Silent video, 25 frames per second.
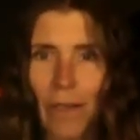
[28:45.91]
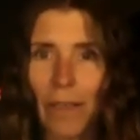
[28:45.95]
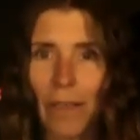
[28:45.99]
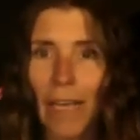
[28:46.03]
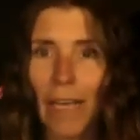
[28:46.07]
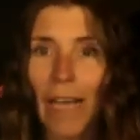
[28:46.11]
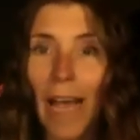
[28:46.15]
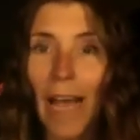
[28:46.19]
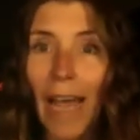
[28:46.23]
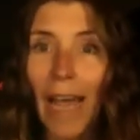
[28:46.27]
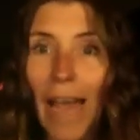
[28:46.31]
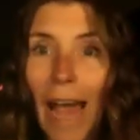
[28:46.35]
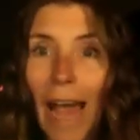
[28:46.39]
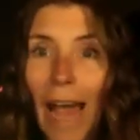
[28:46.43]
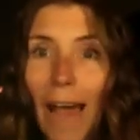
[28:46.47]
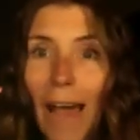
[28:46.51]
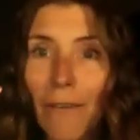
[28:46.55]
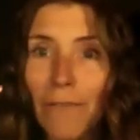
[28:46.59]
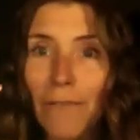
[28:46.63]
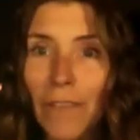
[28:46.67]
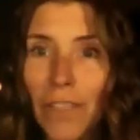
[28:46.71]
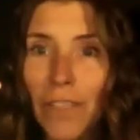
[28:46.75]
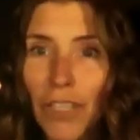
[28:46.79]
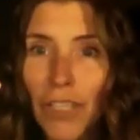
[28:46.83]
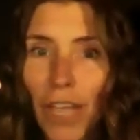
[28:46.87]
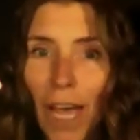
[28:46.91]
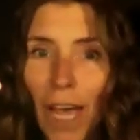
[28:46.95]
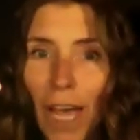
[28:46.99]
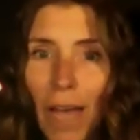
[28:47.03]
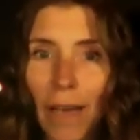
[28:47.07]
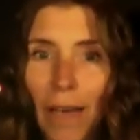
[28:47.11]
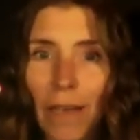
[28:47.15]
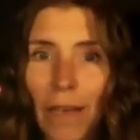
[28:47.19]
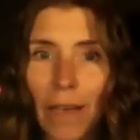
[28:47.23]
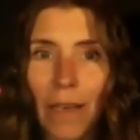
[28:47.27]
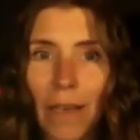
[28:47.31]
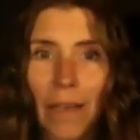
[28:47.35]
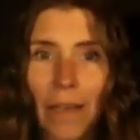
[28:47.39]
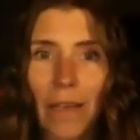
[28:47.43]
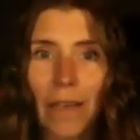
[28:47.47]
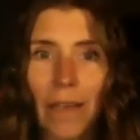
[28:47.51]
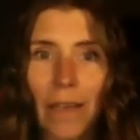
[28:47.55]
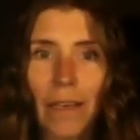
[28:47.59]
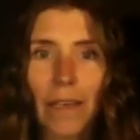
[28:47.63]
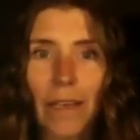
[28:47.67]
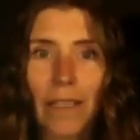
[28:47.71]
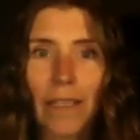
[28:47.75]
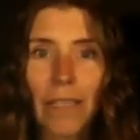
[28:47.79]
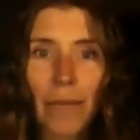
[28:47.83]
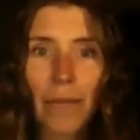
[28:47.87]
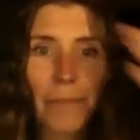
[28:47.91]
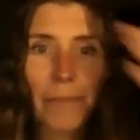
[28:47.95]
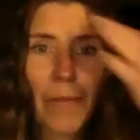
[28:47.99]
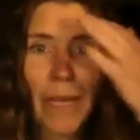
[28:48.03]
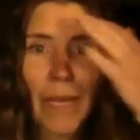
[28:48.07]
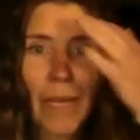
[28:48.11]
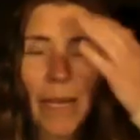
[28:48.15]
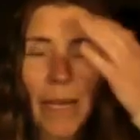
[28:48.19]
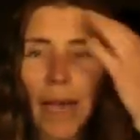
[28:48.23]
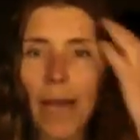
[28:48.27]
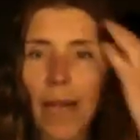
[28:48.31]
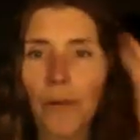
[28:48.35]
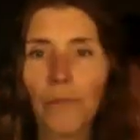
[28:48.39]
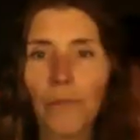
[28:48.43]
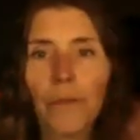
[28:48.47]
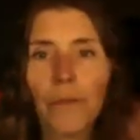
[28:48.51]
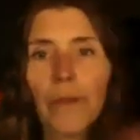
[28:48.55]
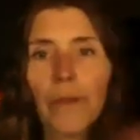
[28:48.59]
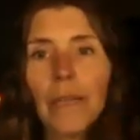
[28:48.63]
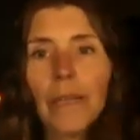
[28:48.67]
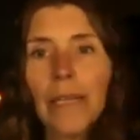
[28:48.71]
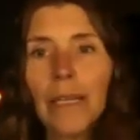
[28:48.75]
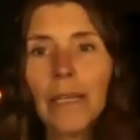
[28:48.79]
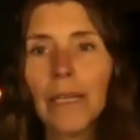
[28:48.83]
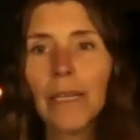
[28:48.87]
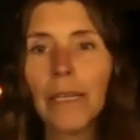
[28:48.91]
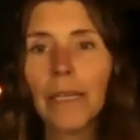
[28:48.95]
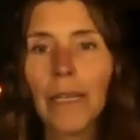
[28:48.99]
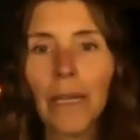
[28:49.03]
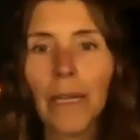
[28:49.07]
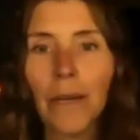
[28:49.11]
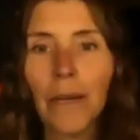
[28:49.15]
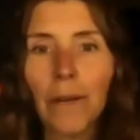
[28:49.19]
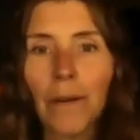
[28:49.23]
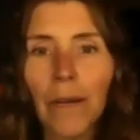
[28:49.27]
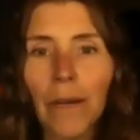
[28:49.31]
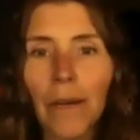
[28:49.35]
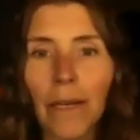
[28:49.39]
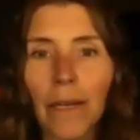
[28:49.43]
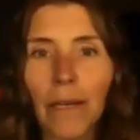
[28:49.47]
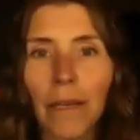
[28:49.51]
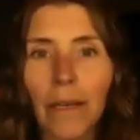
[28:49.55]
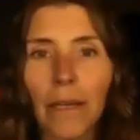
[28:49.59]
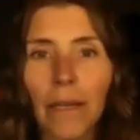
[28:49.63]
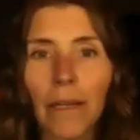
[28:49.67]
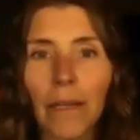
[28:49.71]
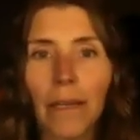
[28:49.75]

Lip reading: Like, I have to check because I'm like, I really didn't hear it